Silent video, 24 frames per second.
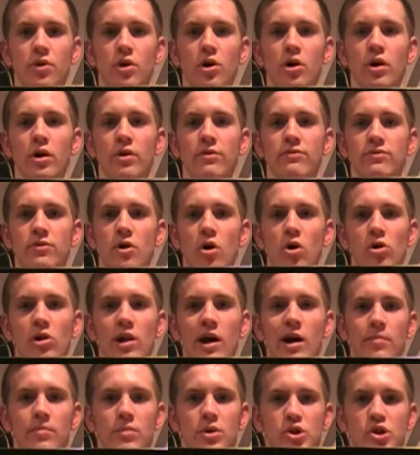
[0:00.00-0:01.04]
the
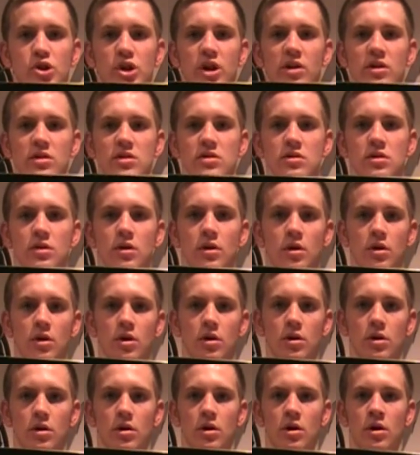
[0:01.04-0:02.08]
Fallout Machete,
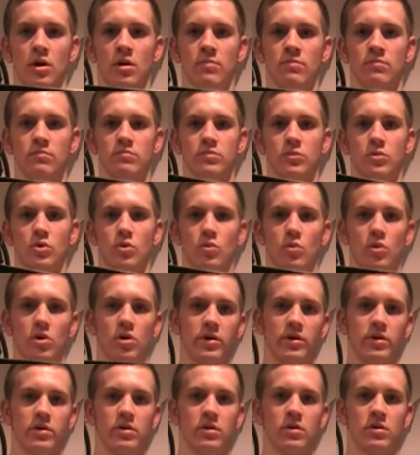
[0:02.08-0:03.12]
the
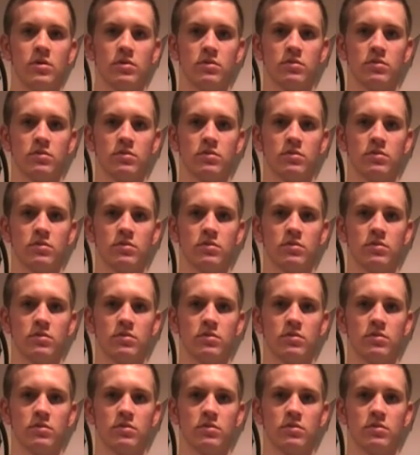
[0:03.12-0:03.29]
one